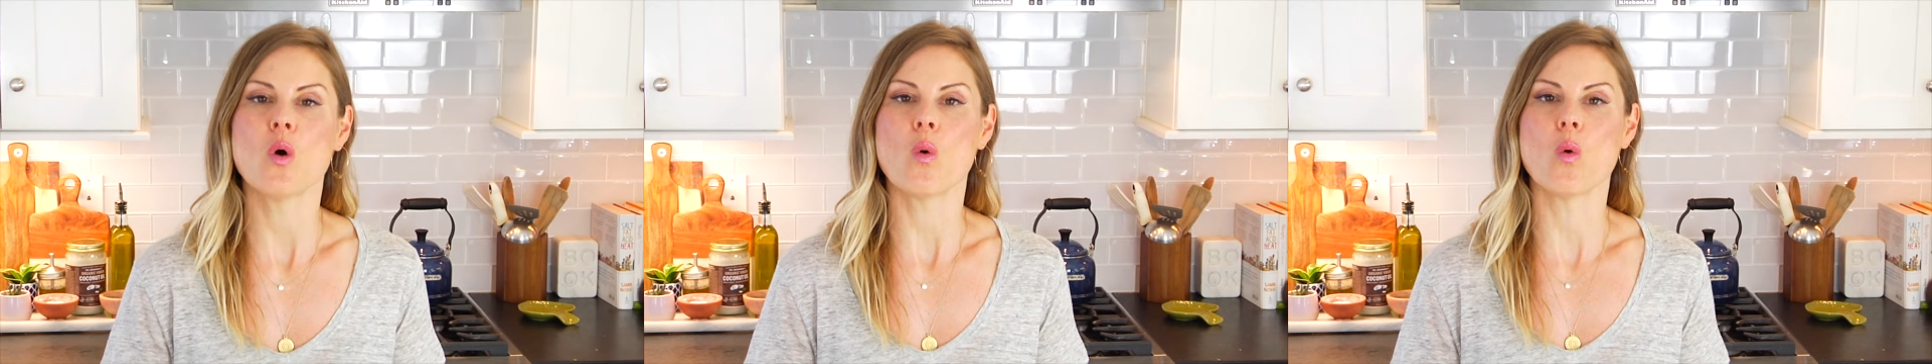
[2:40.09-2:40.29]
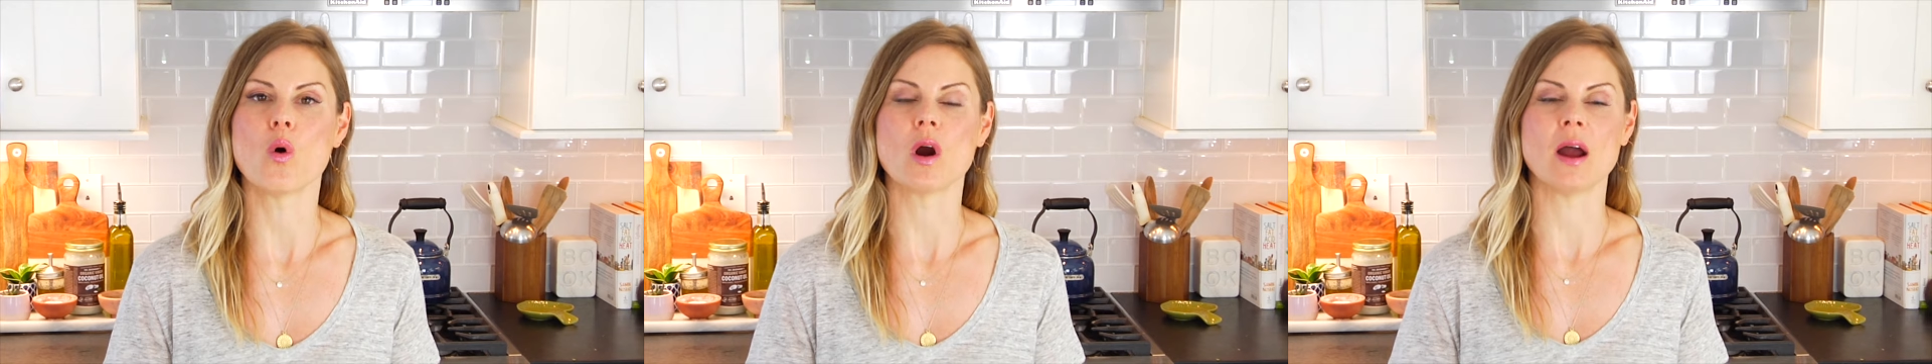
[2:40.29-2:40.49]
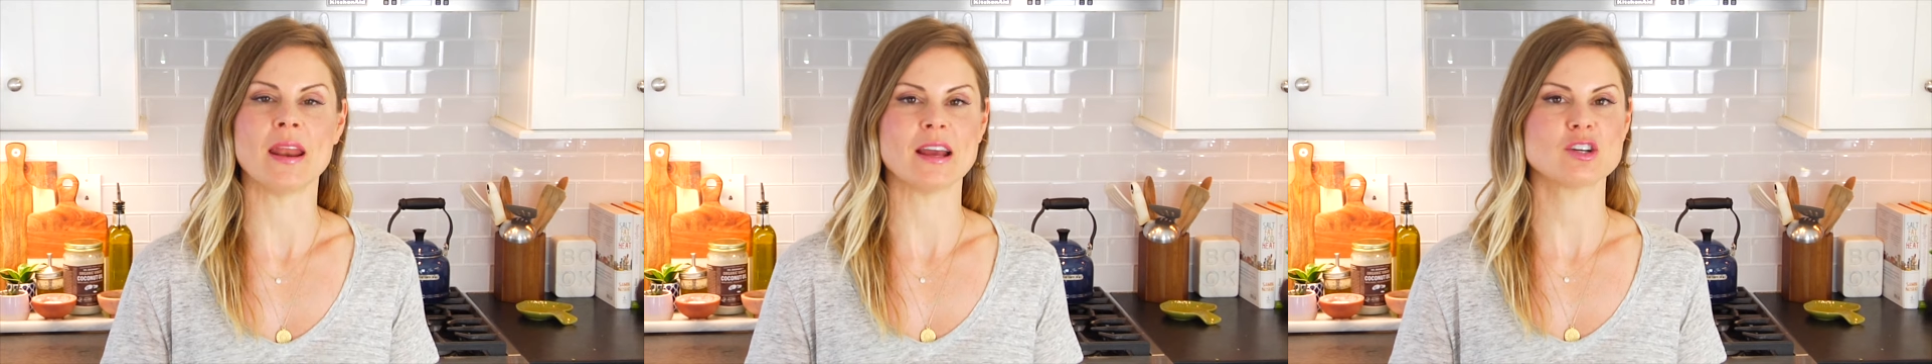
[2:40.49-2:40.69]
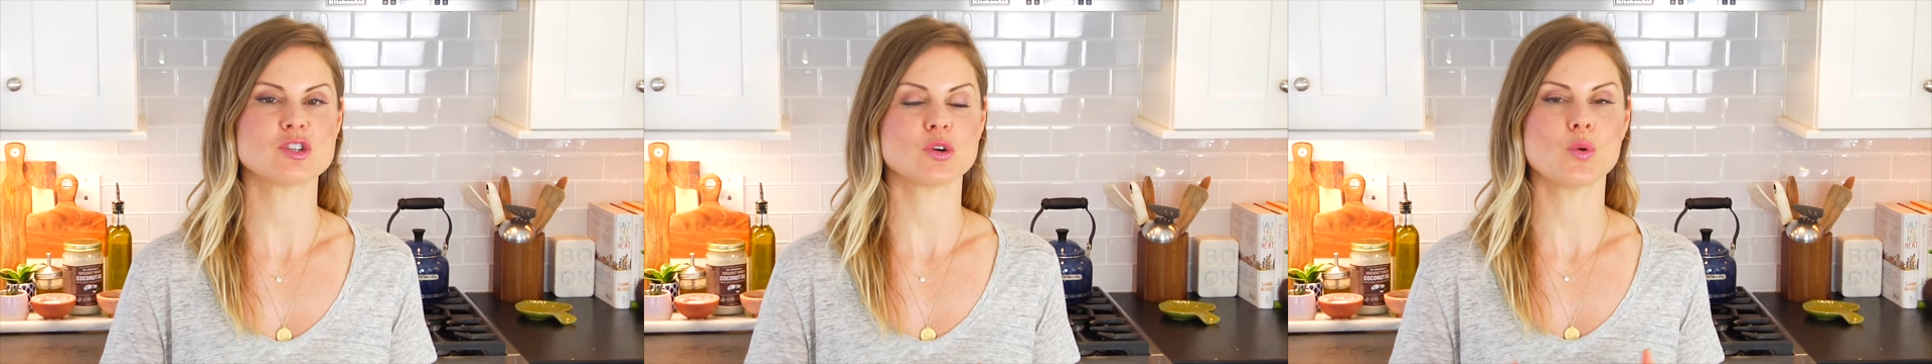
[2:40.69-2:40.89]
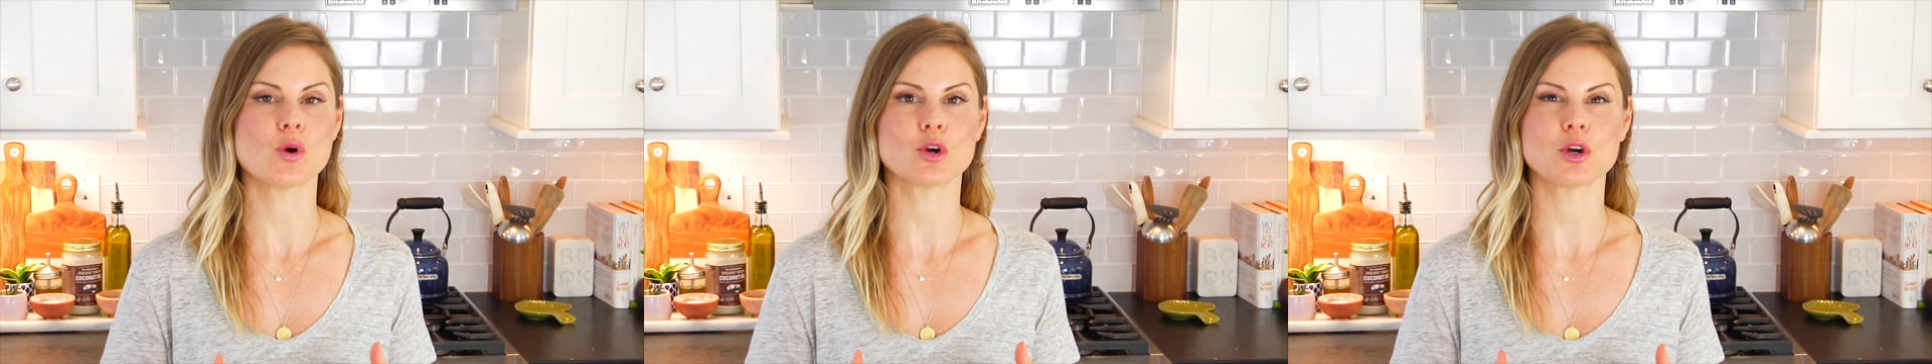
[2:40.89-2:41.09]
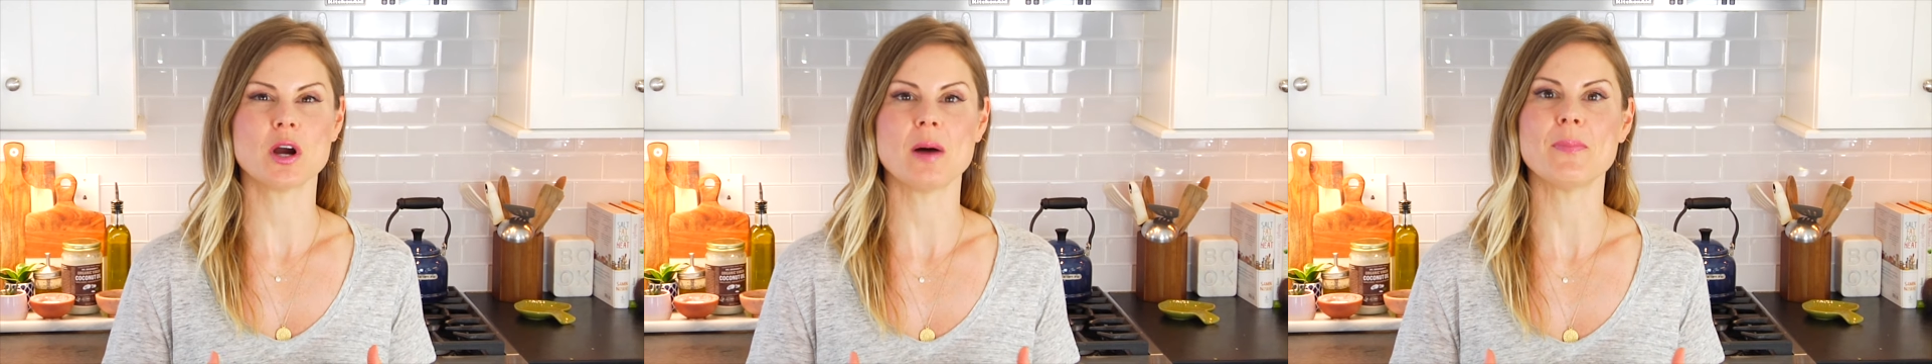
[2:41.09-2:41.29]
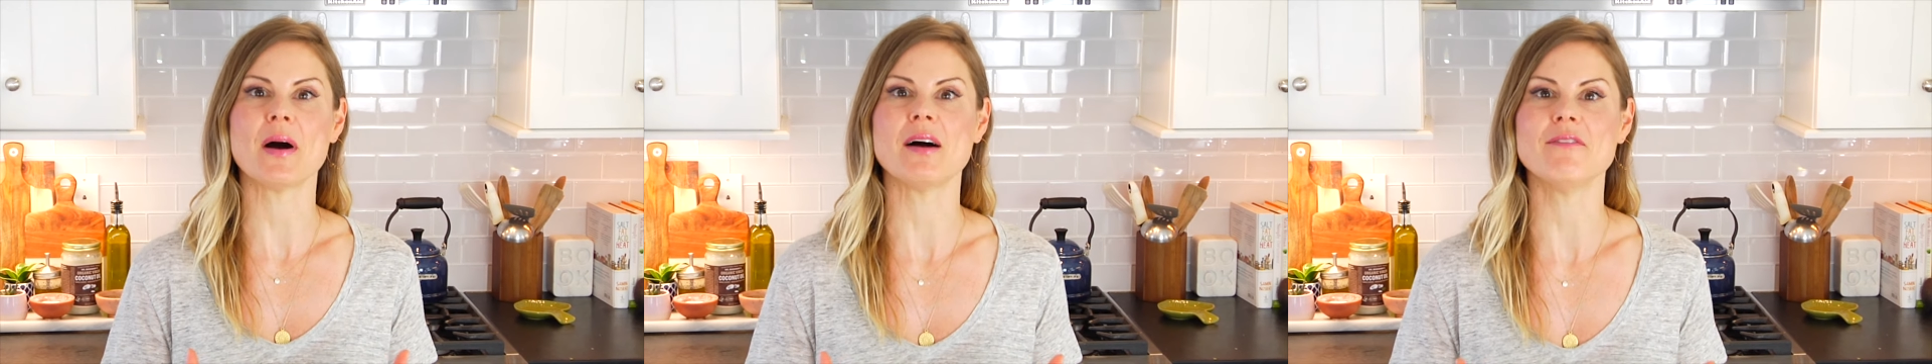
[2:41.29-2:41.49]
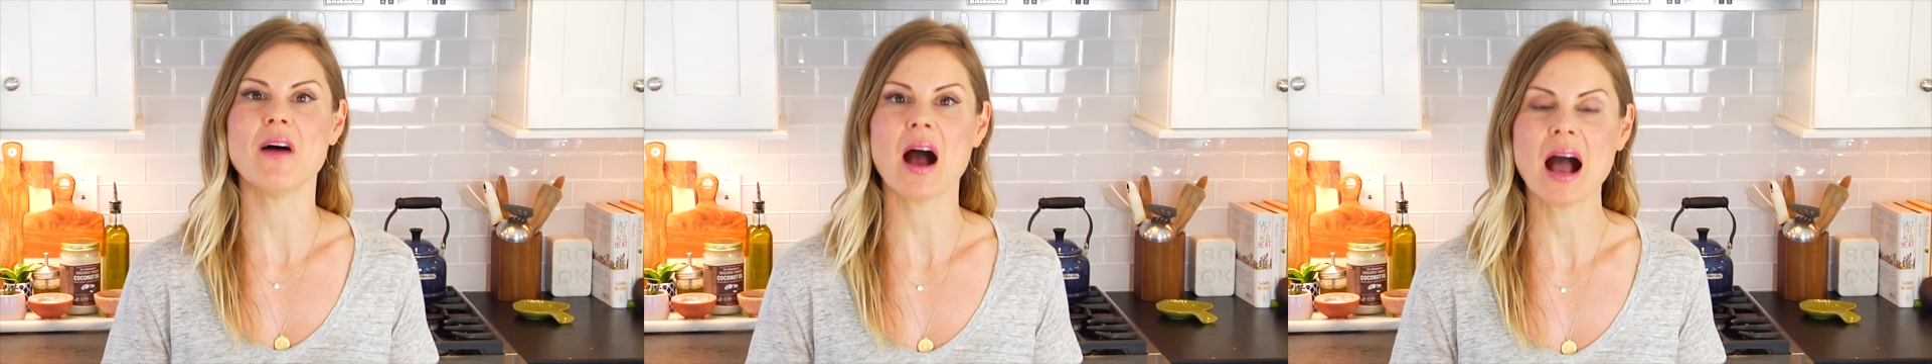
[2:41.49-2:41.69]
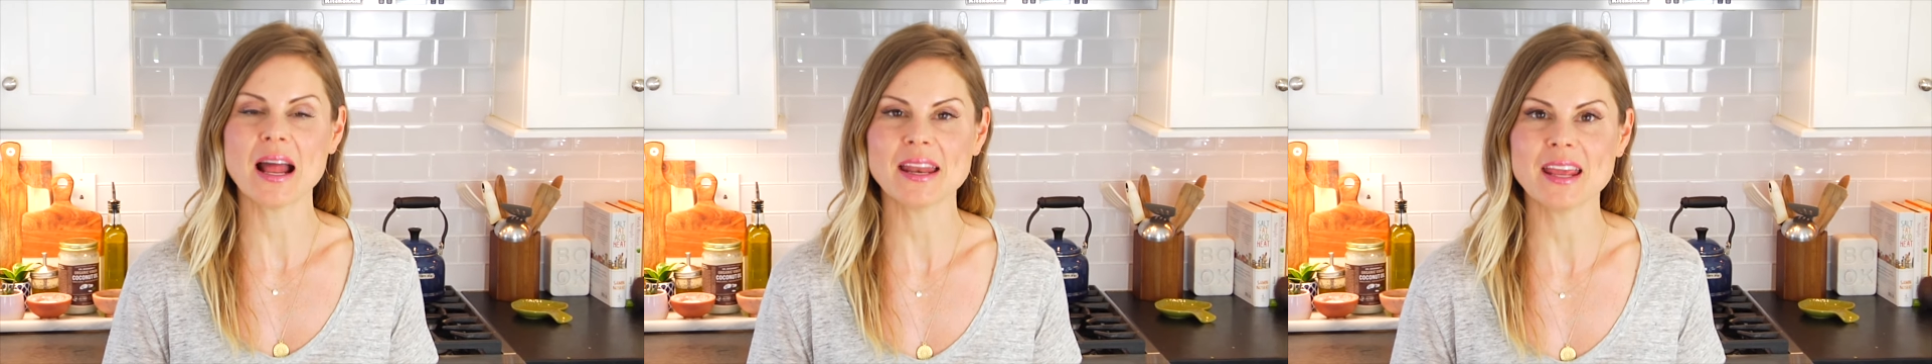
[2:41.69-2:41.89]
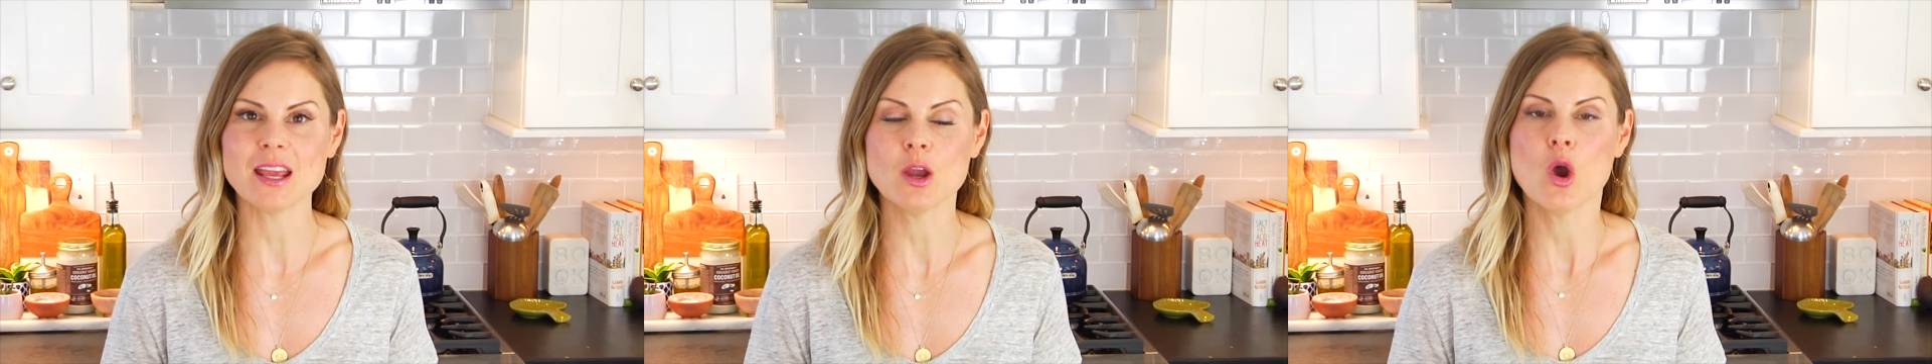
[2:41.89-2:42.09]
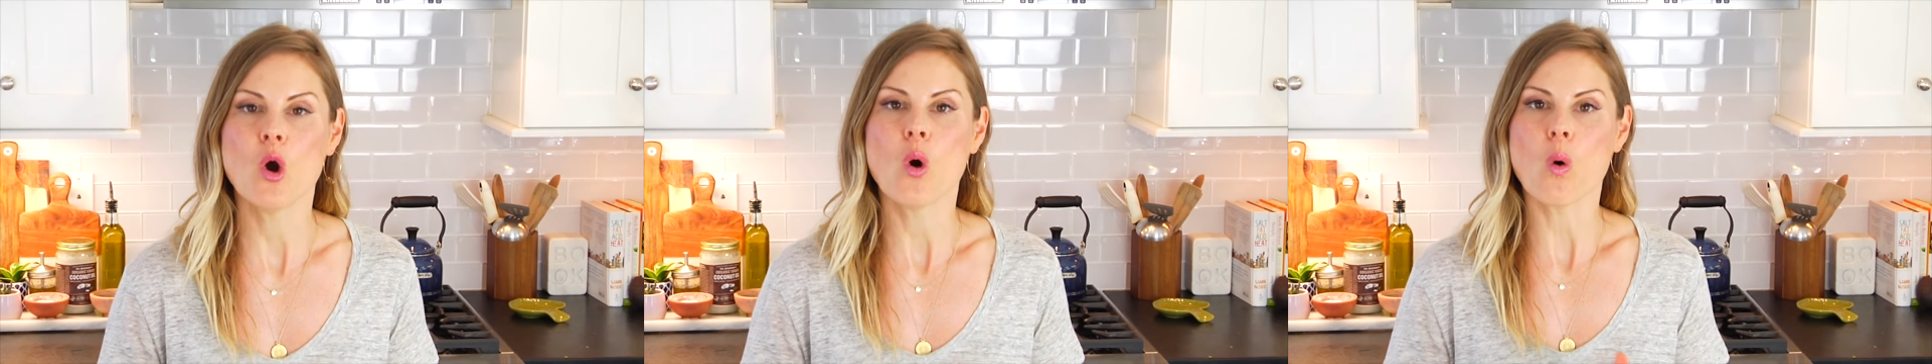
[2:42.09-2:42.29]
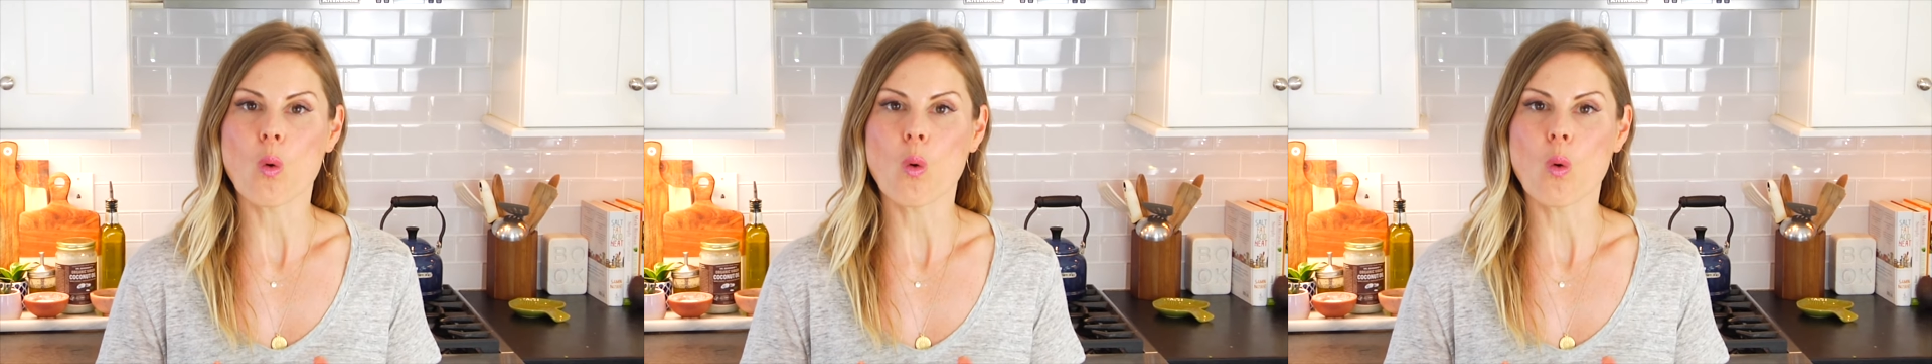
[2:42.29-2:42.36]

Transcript: or an extra quarter cup of honey